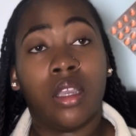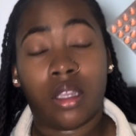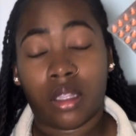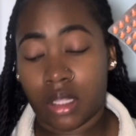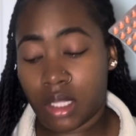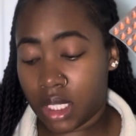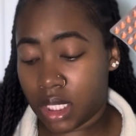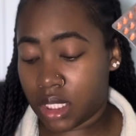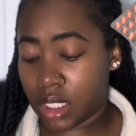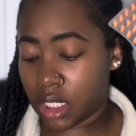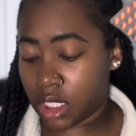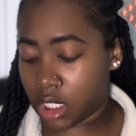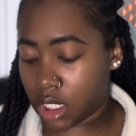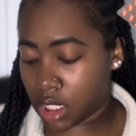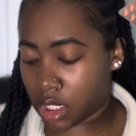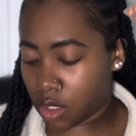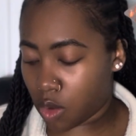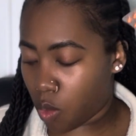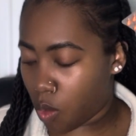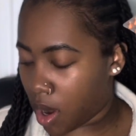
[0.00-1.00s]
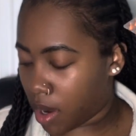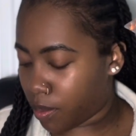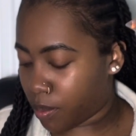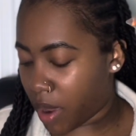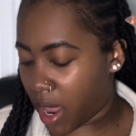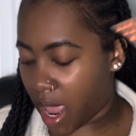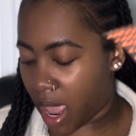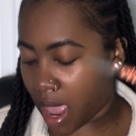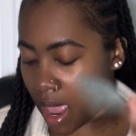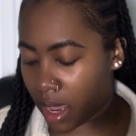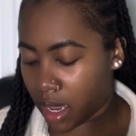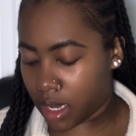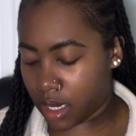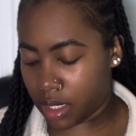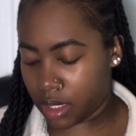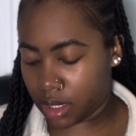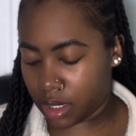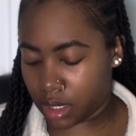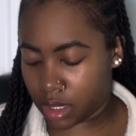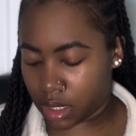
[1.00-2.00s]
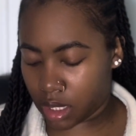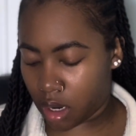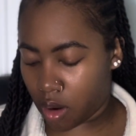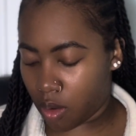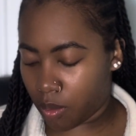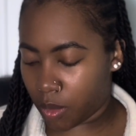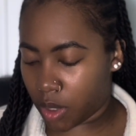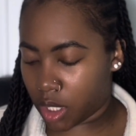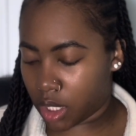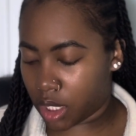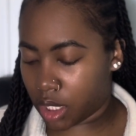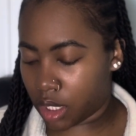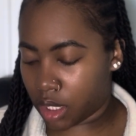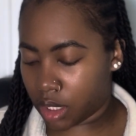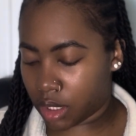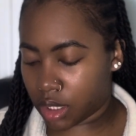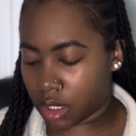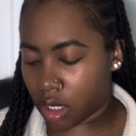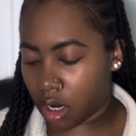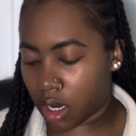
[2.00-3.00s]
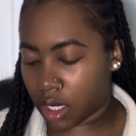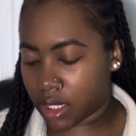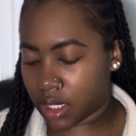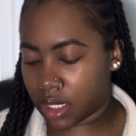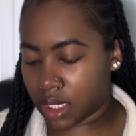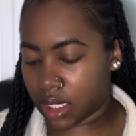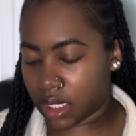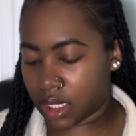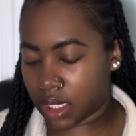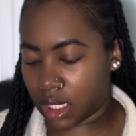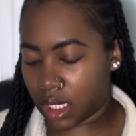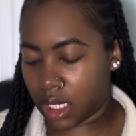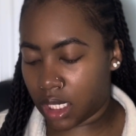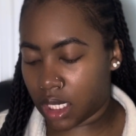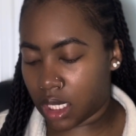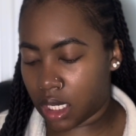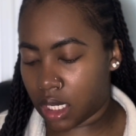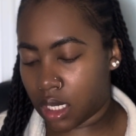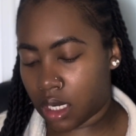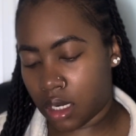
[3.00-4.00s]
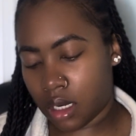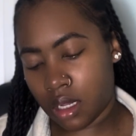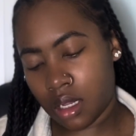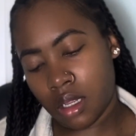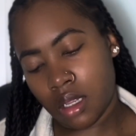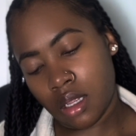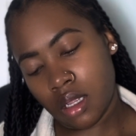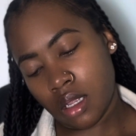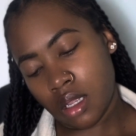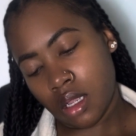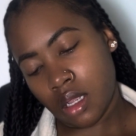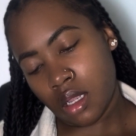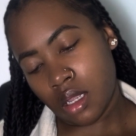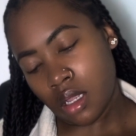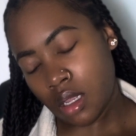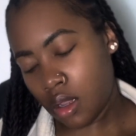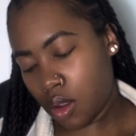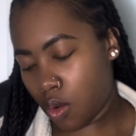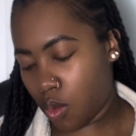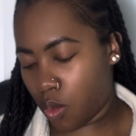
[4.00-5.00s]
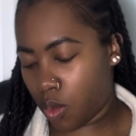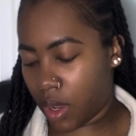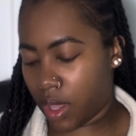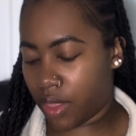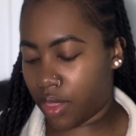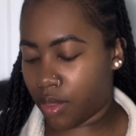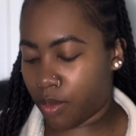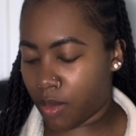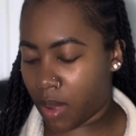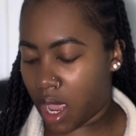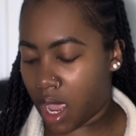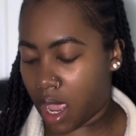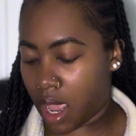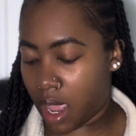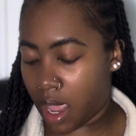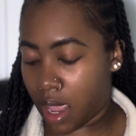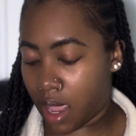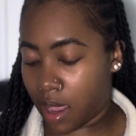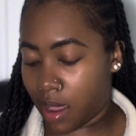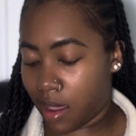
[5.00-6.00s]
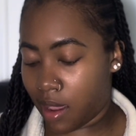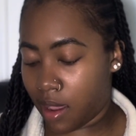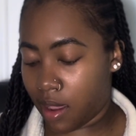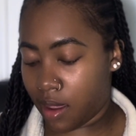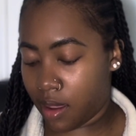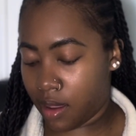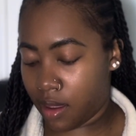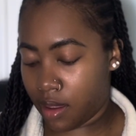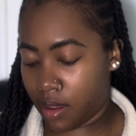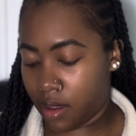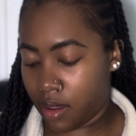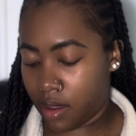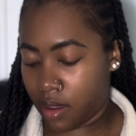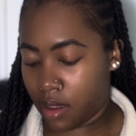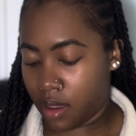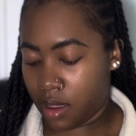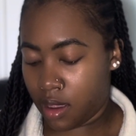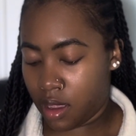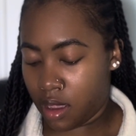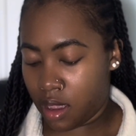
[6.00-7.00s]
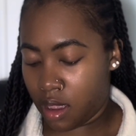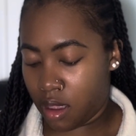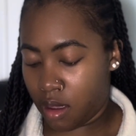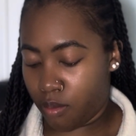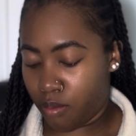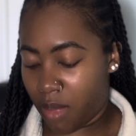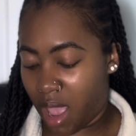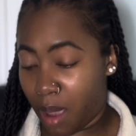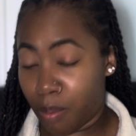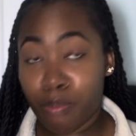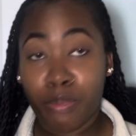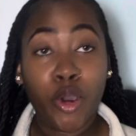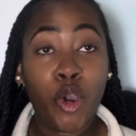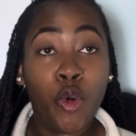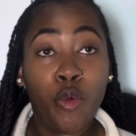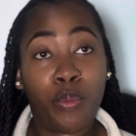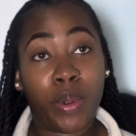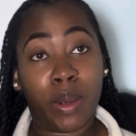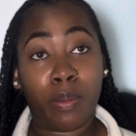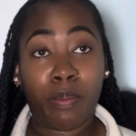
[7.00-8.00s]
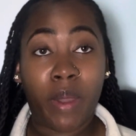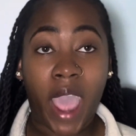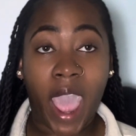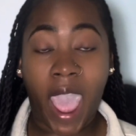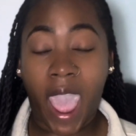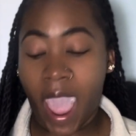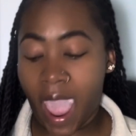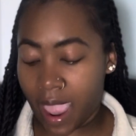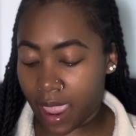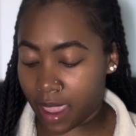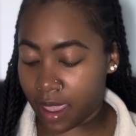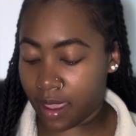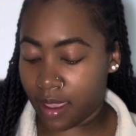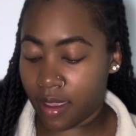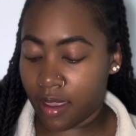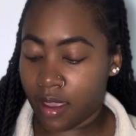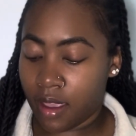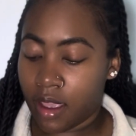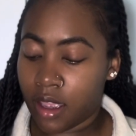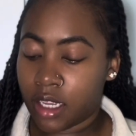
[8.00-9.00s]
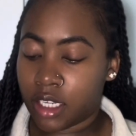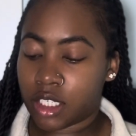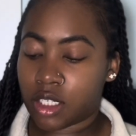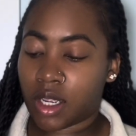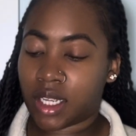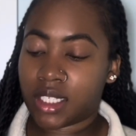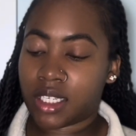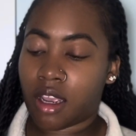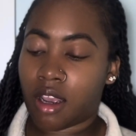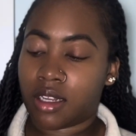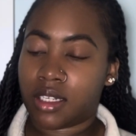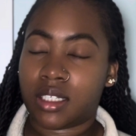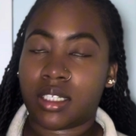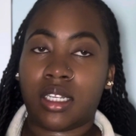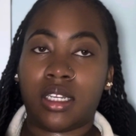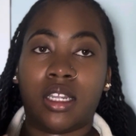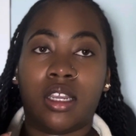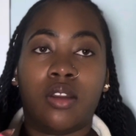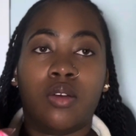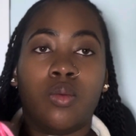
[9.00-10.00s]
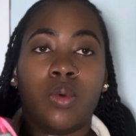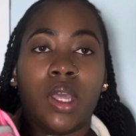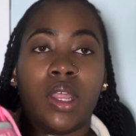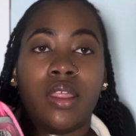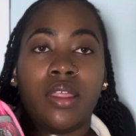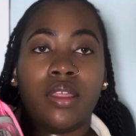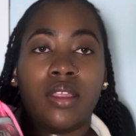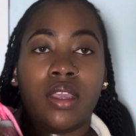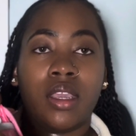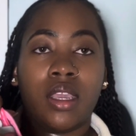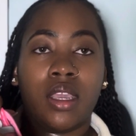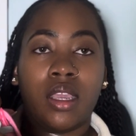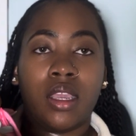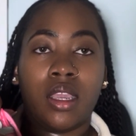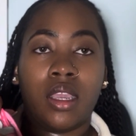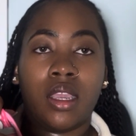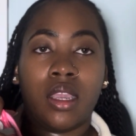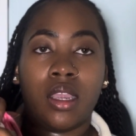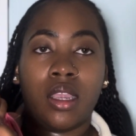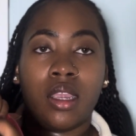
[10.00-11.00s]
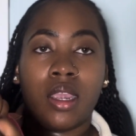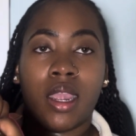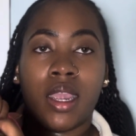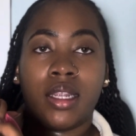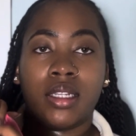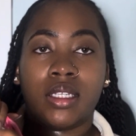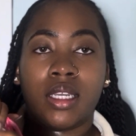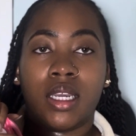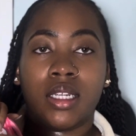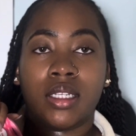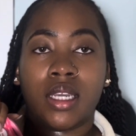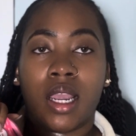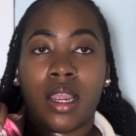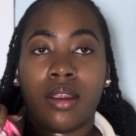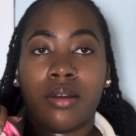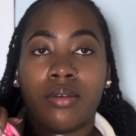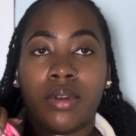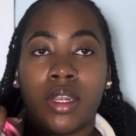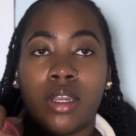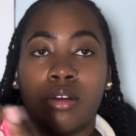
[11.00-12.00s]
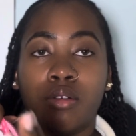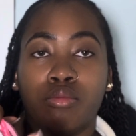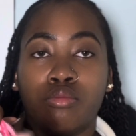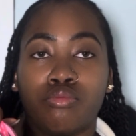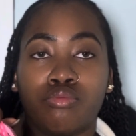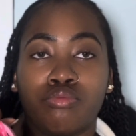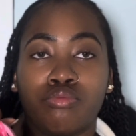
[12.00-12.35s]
This is just a 1-pack. So I'm gonna toss this in with my pooping pack. So I tossed it in with the anti-diarrheal.